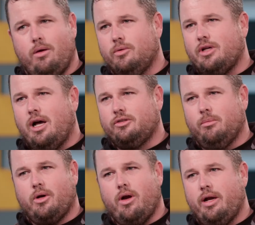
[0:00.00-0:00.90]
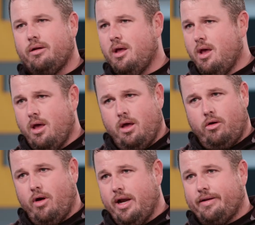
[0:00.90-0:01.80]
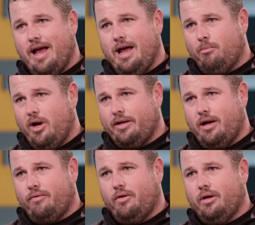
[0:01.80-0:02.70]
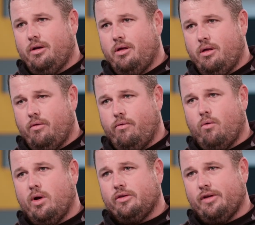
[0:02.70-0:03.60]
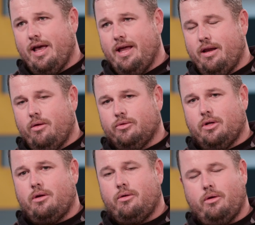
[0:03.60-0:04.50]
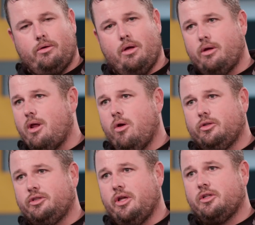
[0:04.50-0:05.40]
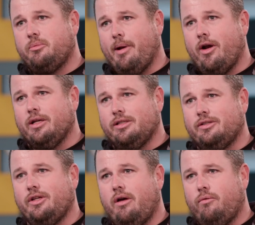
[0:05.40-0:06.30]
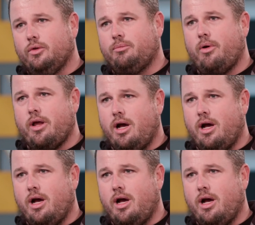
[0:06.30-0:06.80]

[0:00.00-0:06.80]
it was awesome. A great time right there for what he said. And it was, just the experience itself was pretty